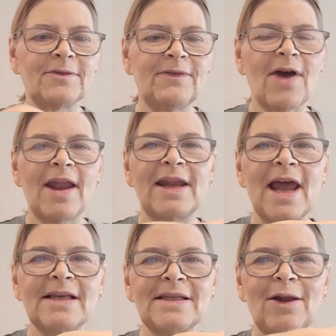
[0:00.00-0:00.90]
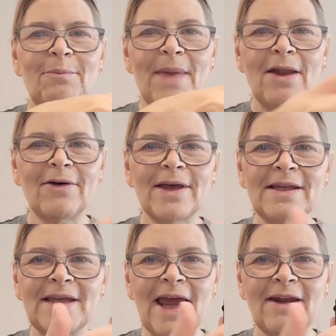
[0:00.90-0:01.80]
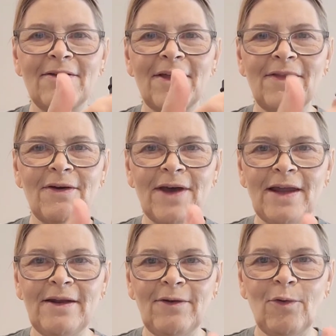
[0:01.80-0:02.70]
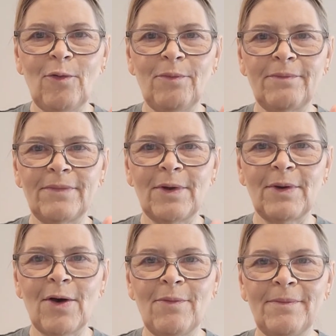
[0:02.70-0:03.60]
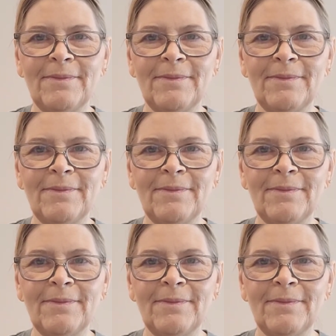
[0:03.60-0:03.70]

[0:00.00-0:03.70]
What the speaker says: we've got a nice little metal container that they're in. Oh, there we go.